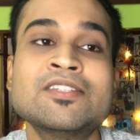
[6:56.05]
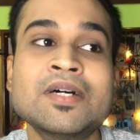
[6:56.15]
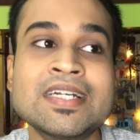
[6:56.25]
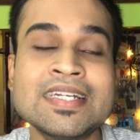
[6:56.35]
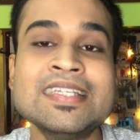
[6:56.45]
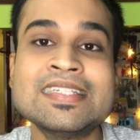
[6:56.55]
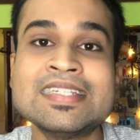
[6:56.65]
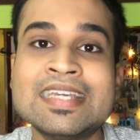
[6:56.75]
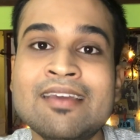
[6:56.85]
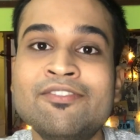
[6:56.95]
so at least
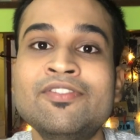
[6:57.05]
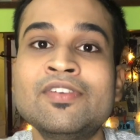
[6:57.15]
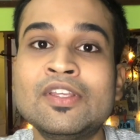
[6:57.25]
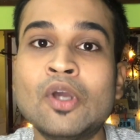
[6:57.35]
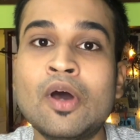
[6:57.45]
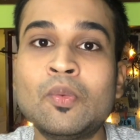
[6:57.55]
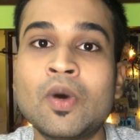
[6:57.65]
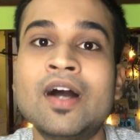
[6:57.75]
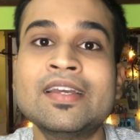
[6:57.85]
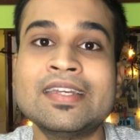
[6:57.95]
give your
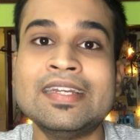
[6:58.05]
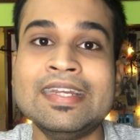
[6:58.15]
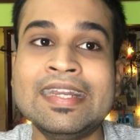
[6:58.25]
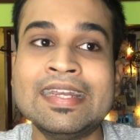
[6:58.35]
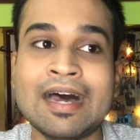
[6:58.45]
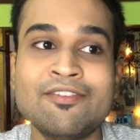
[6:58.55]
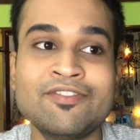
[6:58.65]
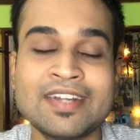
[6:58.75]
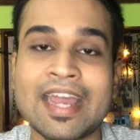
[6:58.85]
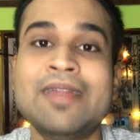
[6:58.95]
work enough
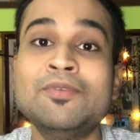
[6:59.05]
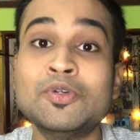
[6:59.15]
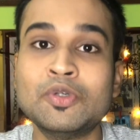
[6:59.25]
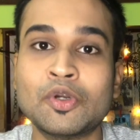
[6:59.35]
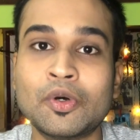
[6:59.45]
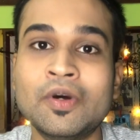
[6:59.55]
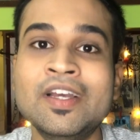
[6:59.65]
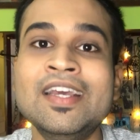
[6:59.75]
time to grow.